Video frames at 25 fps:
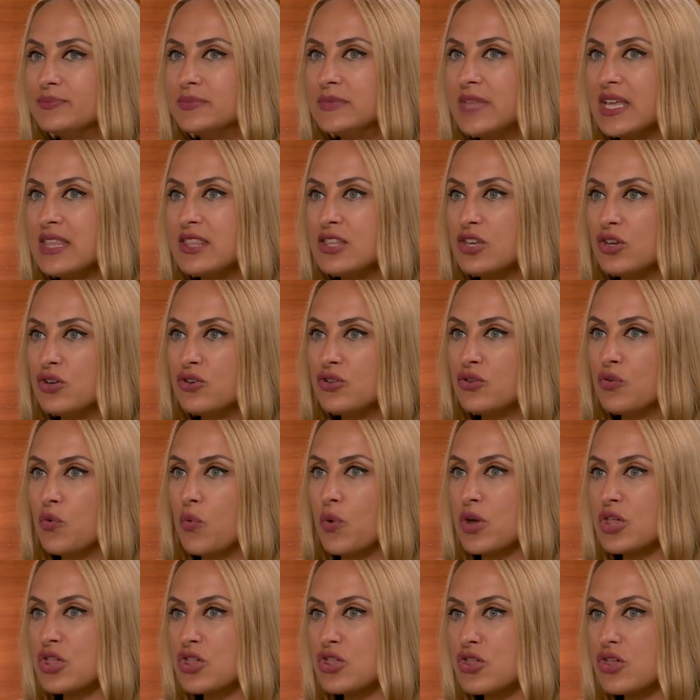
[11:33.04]
That's a good
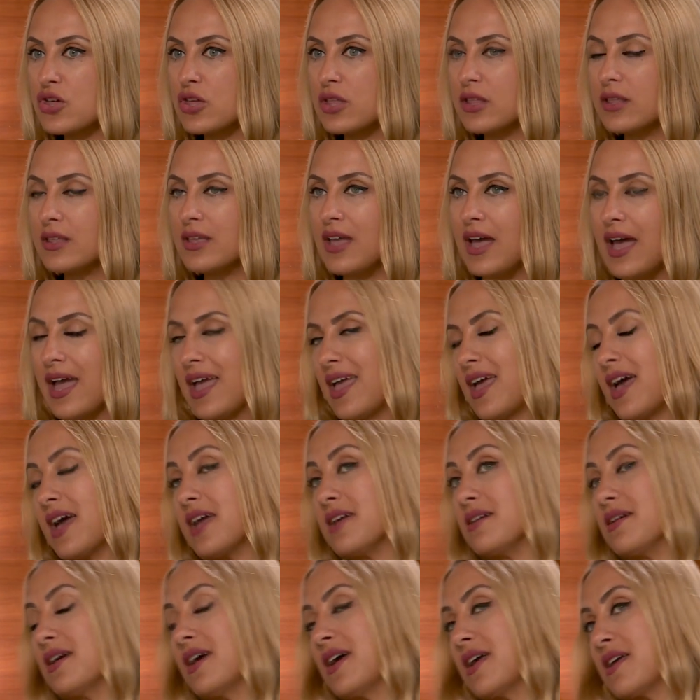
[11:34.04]
question.
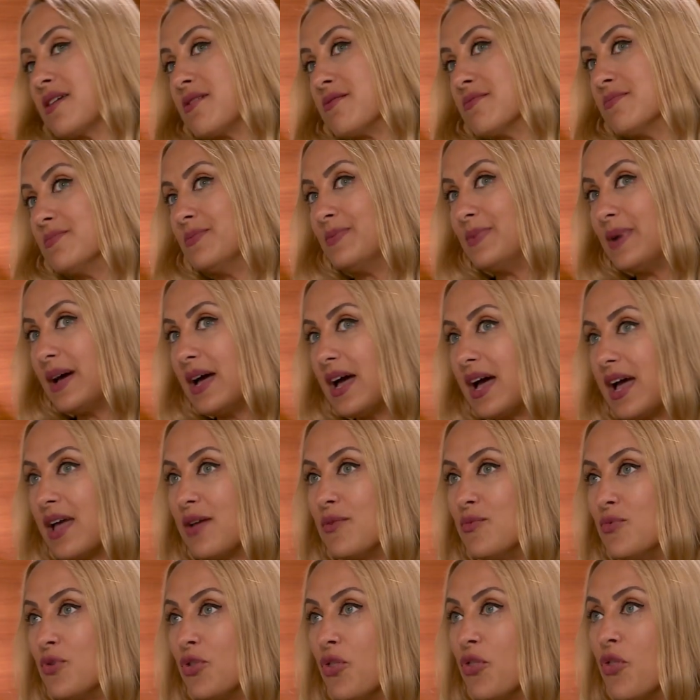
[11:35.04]
I
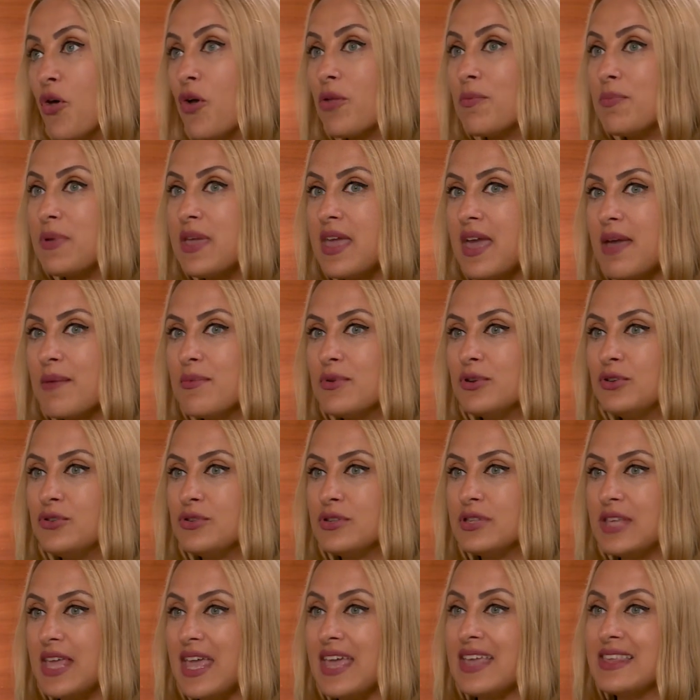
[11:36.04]
would not be able to
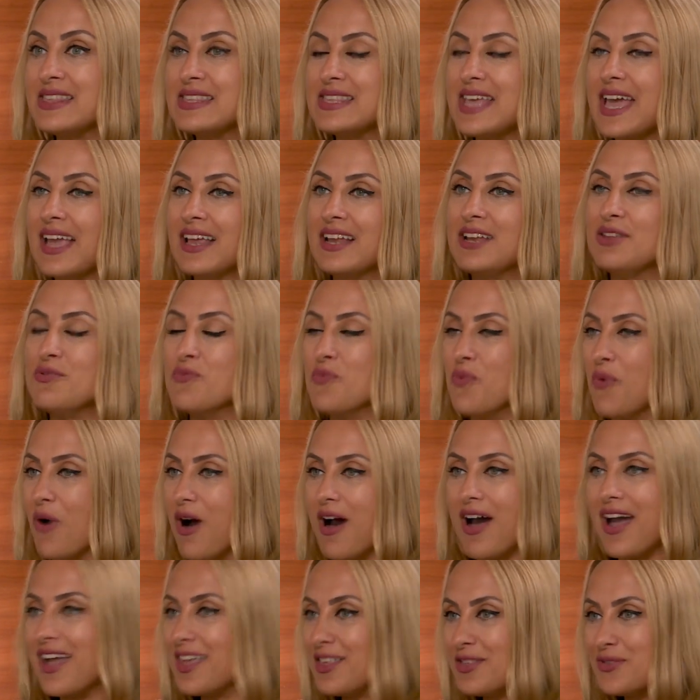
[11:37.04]
say exactly
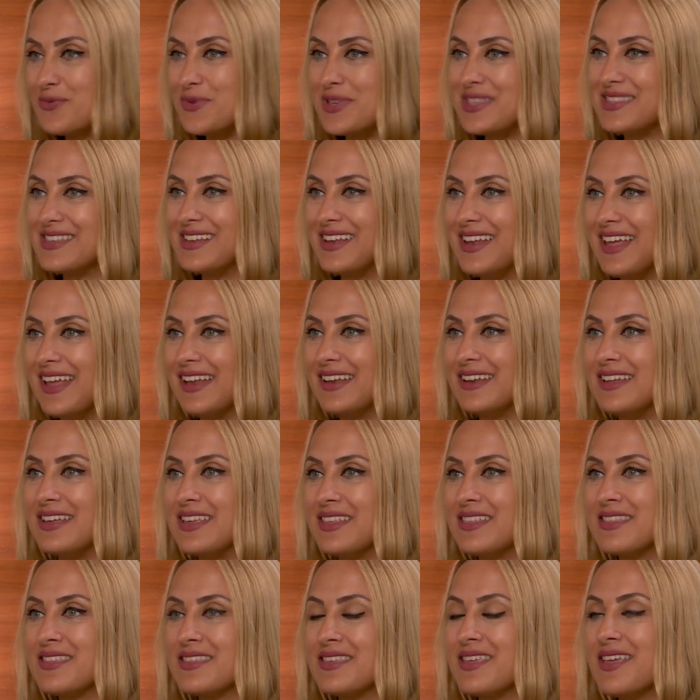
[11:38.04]
why Switzerland
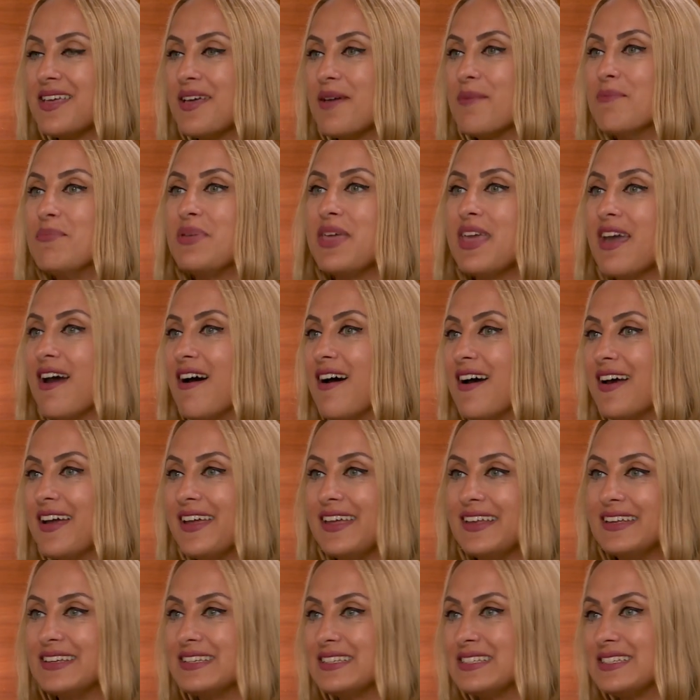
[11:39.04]
is
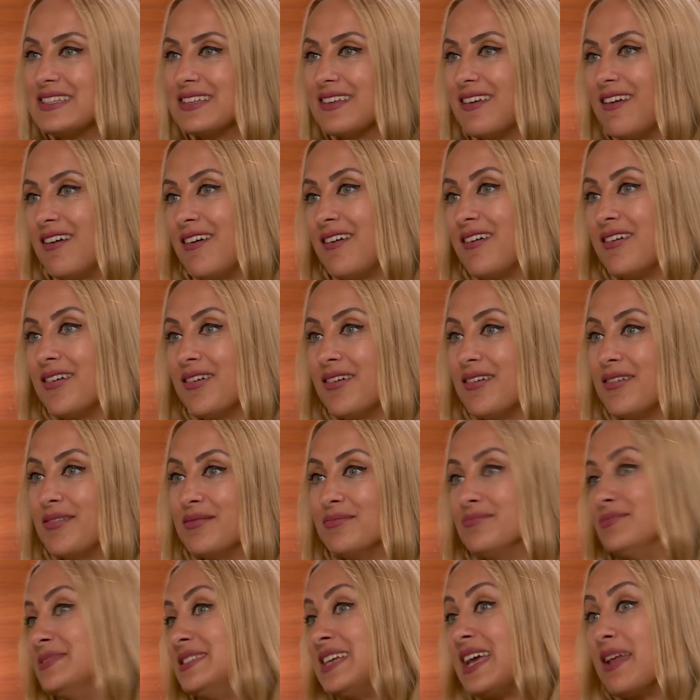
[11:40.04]
behind
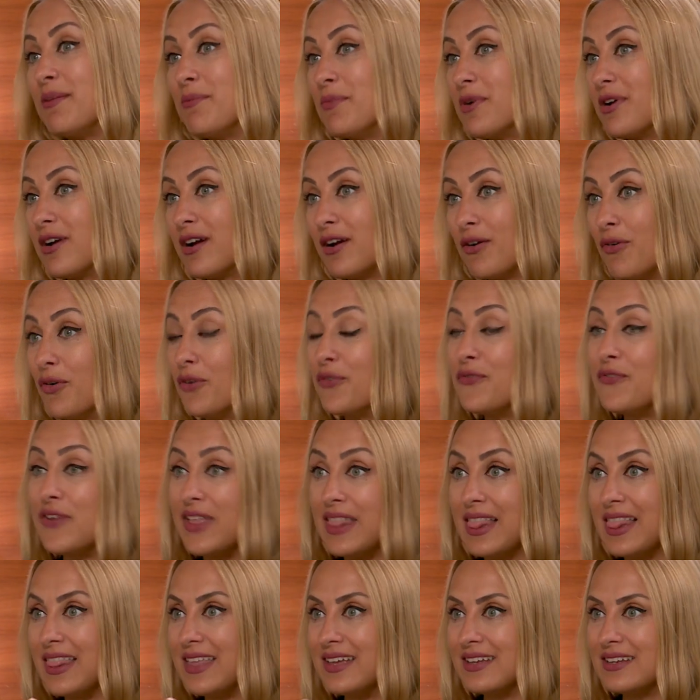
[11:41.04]
Denmark or
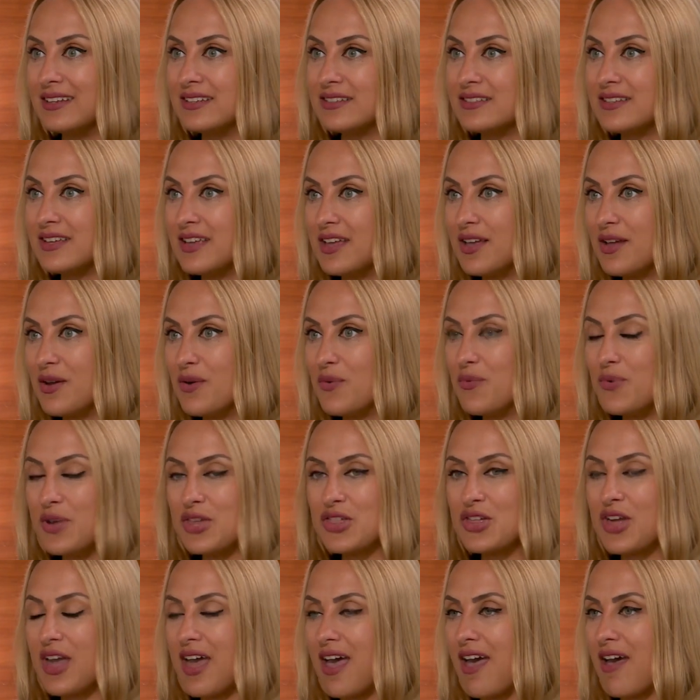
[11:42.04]
Finland,
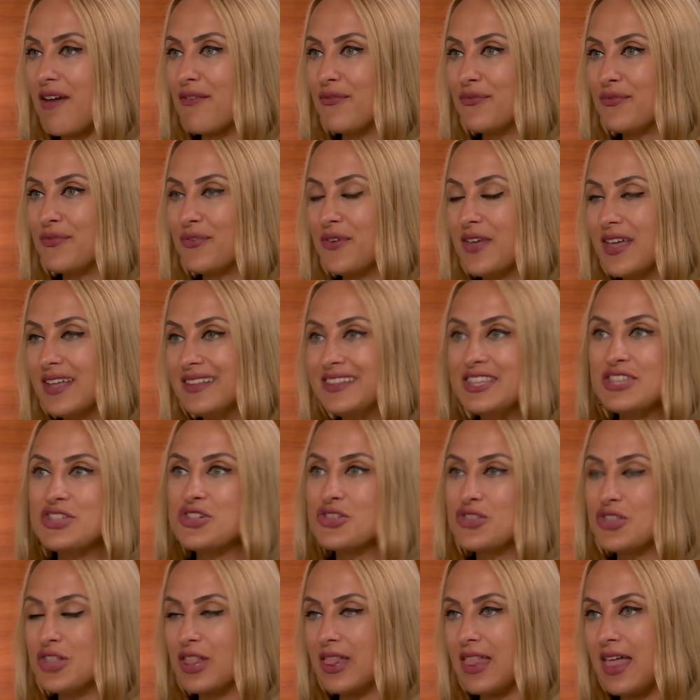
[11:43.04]
which have
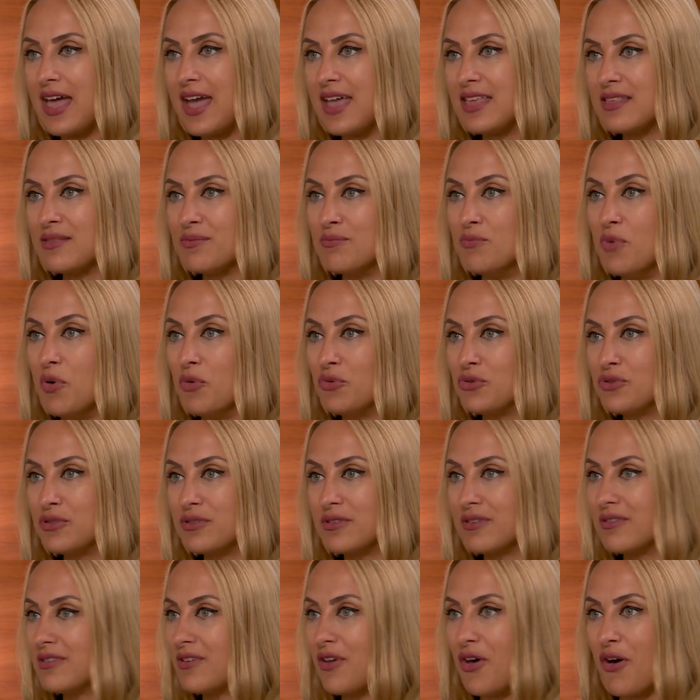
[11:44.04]
digitalized
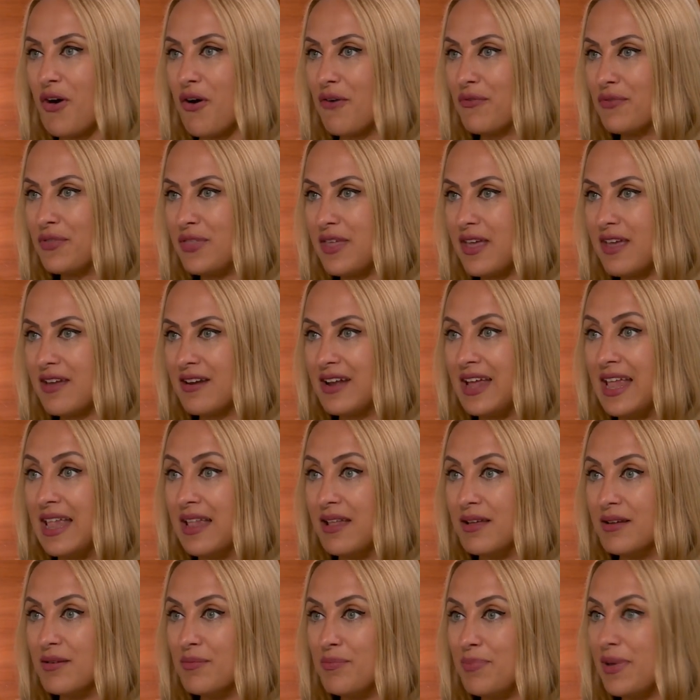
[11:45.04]
most of
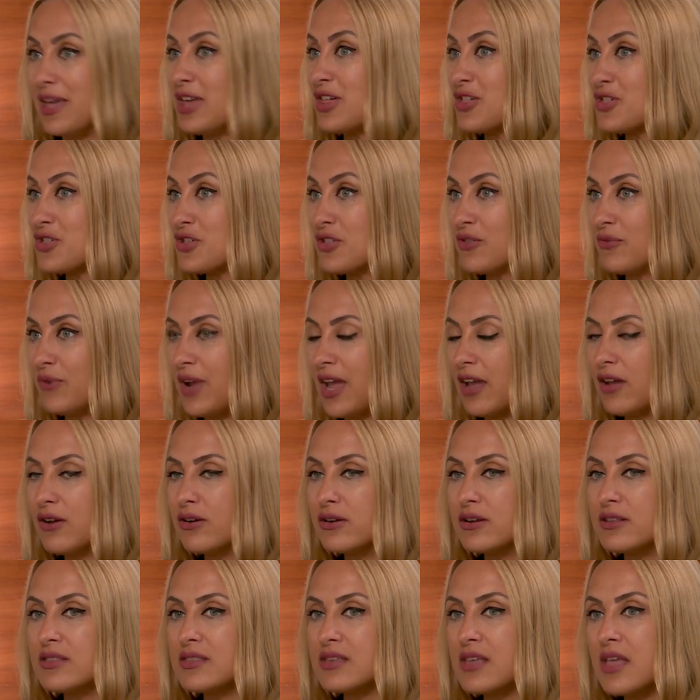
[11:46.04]
their patient
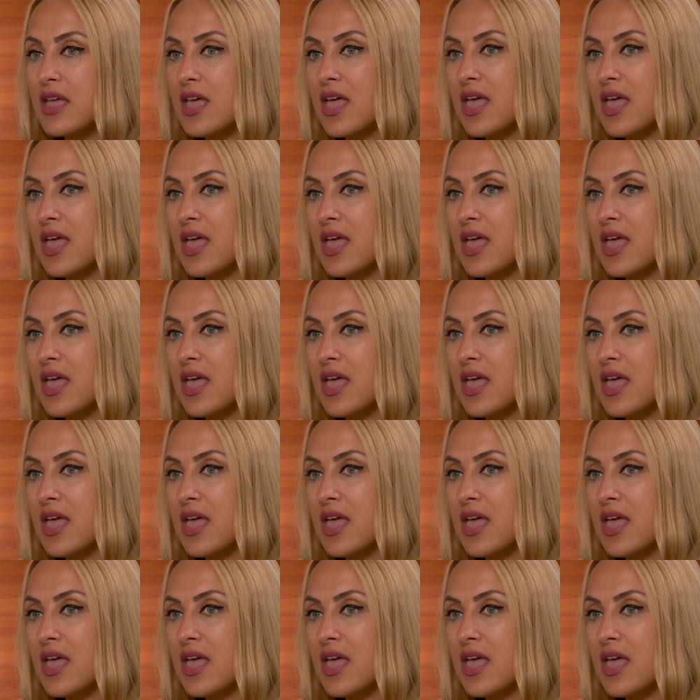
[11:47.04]
records.